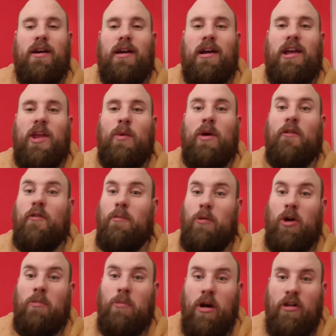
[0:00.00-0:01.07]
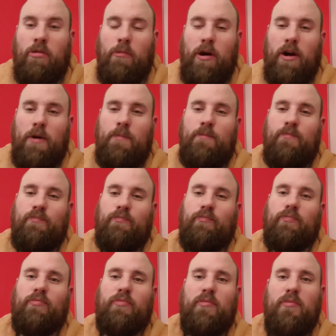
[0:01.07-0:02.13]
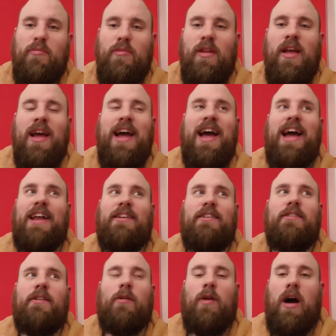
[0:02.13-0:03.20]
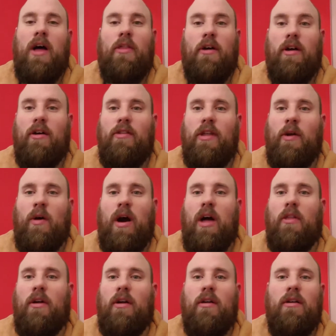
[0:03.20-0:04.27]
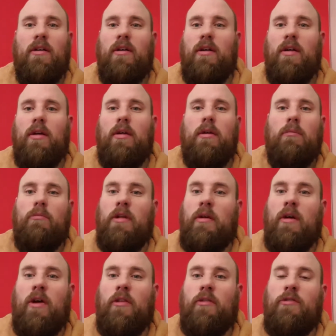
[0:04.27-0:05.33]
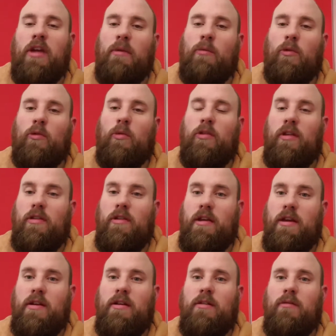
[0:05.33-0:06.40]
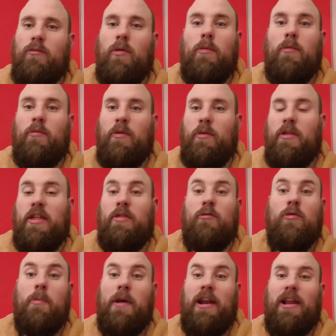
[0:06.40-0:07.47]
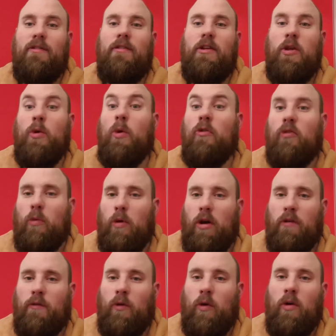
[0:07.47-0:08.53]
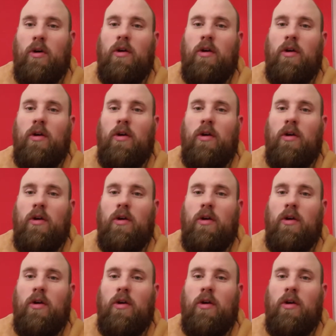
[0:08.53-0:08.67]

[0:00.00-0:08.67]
You work for Mon Mothma, and there are other generals within the rebellion that you also work for.